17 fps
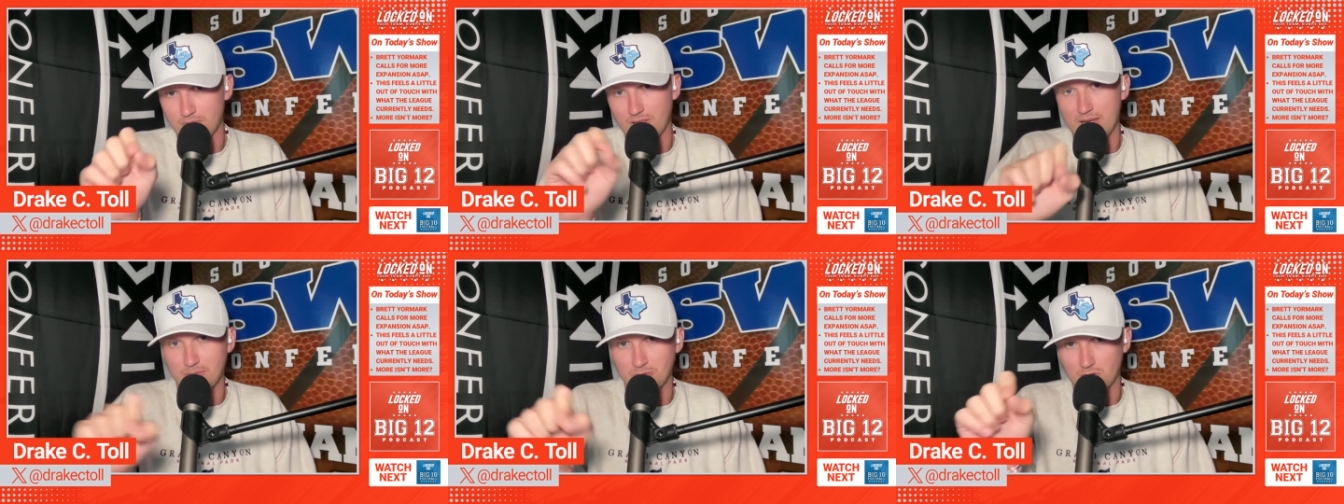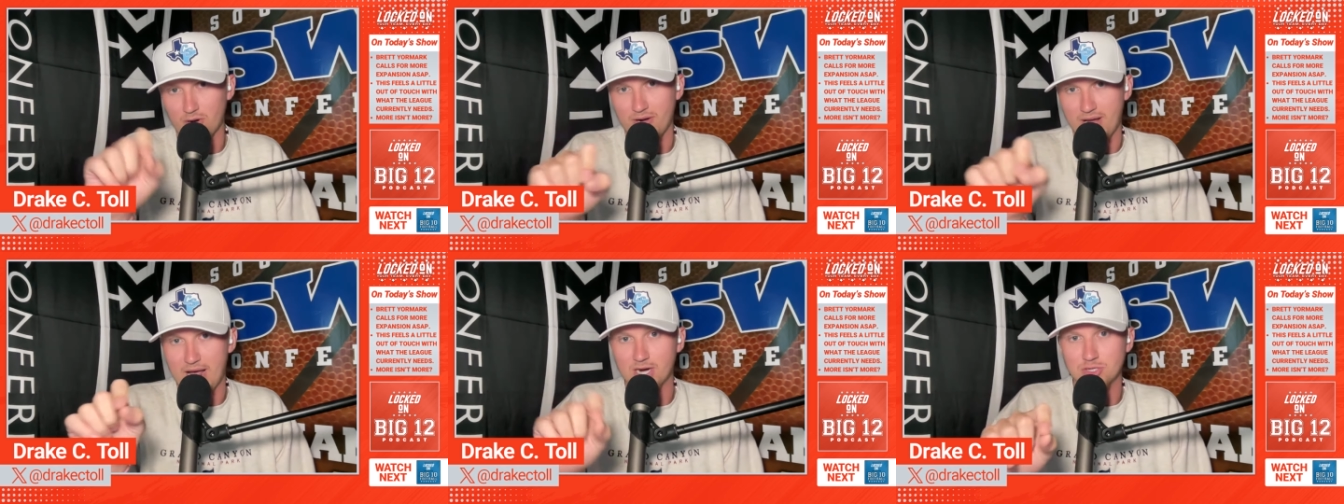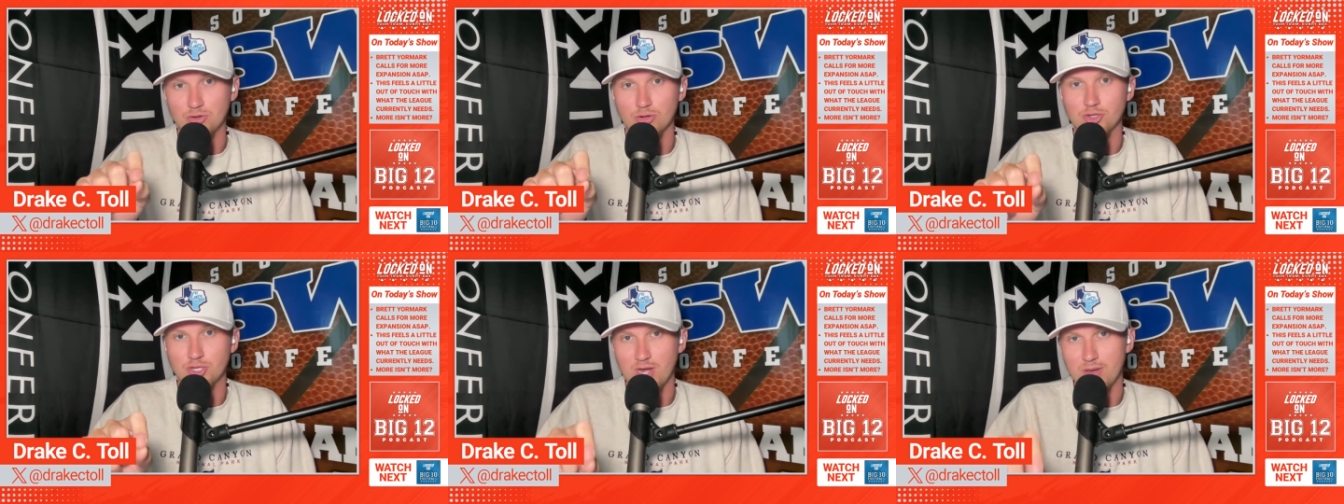labeled our
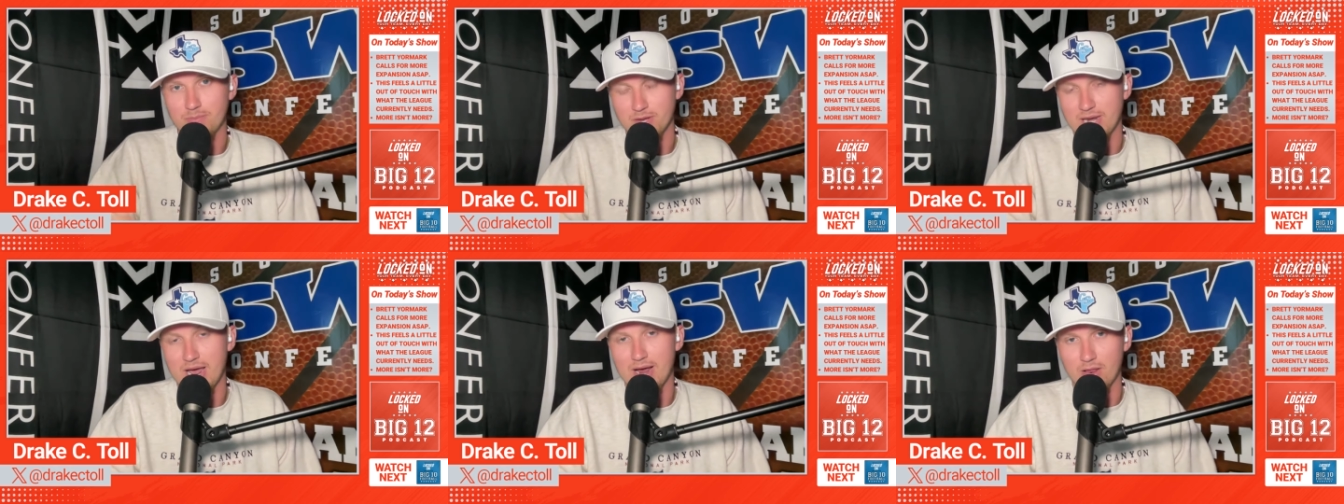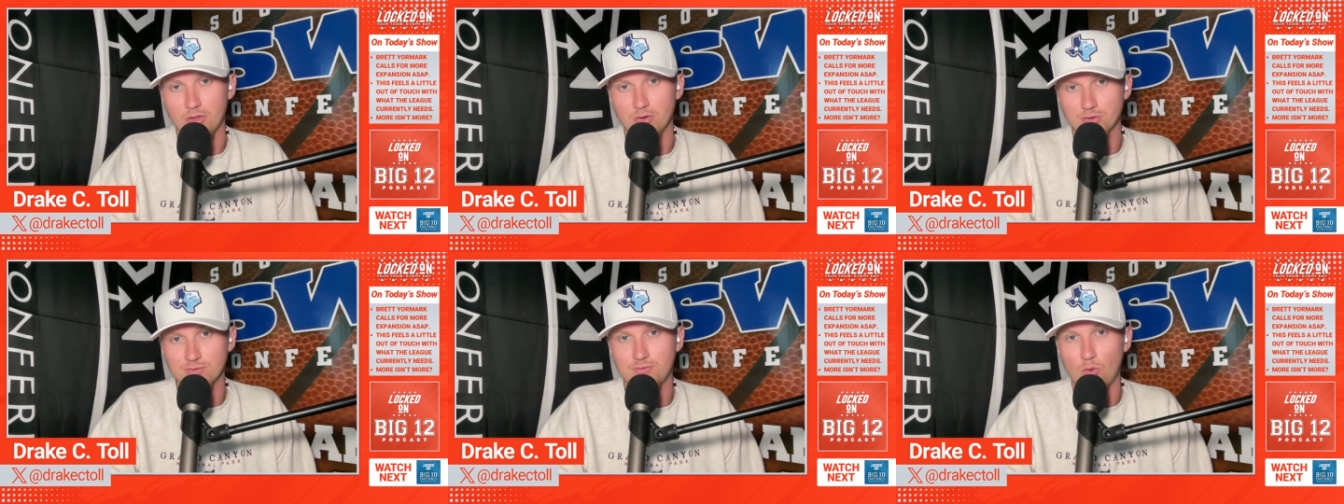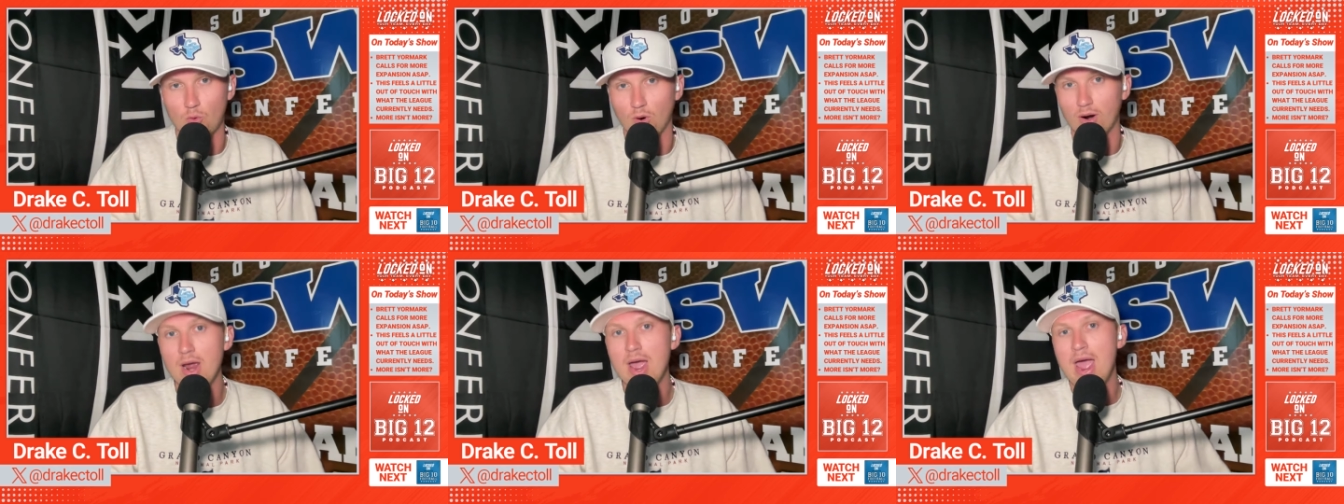national champion out of those
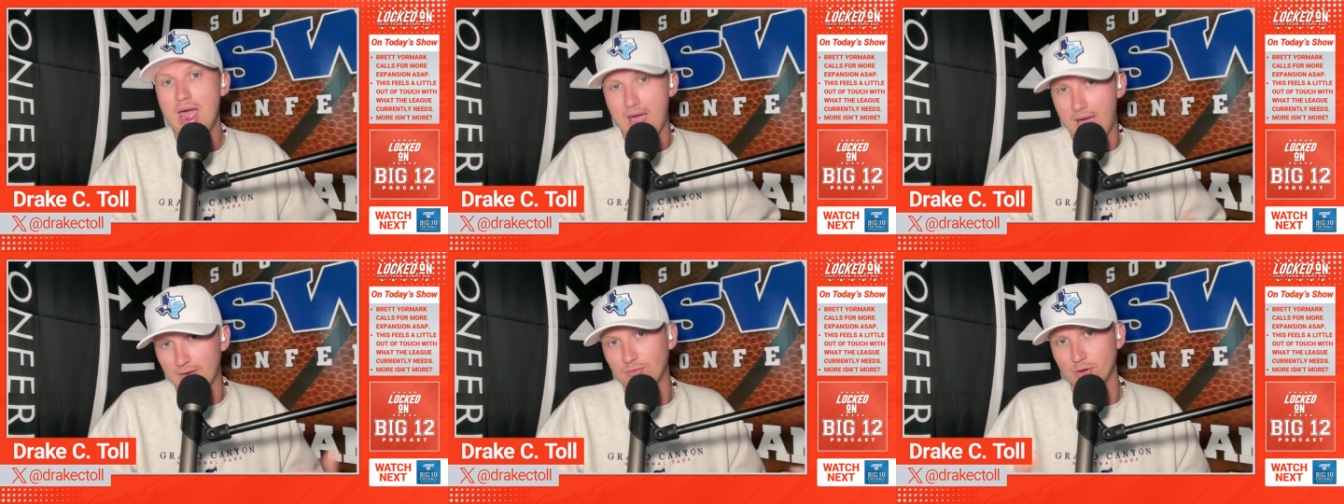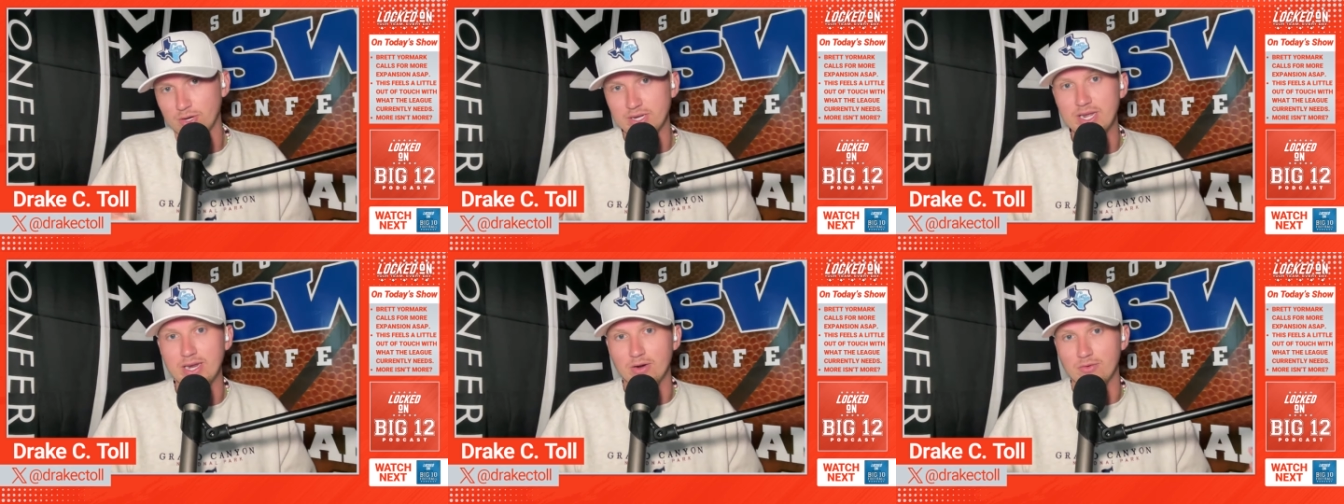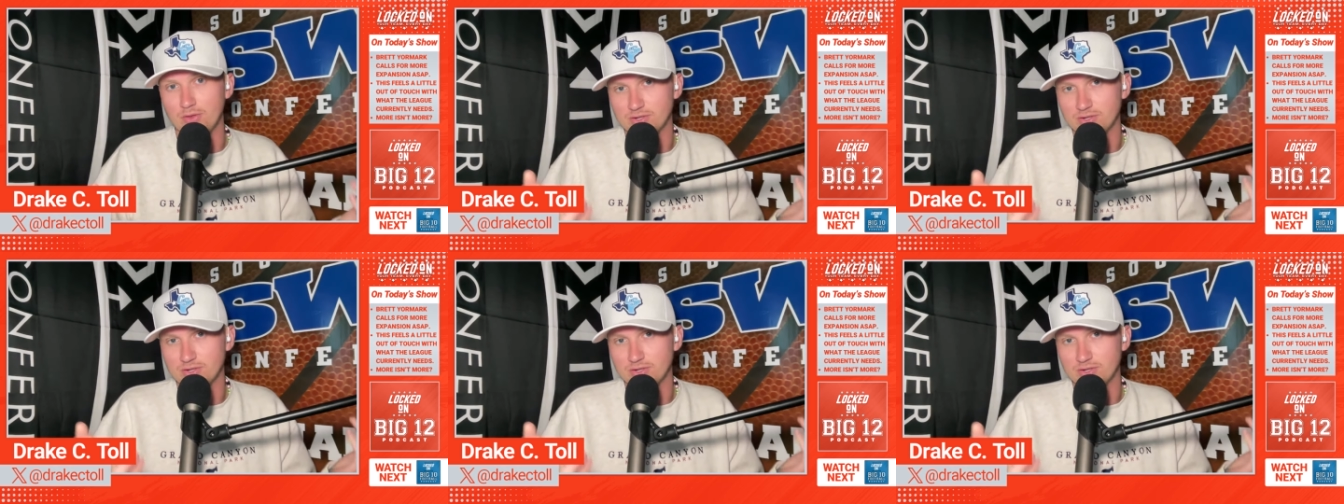four every year.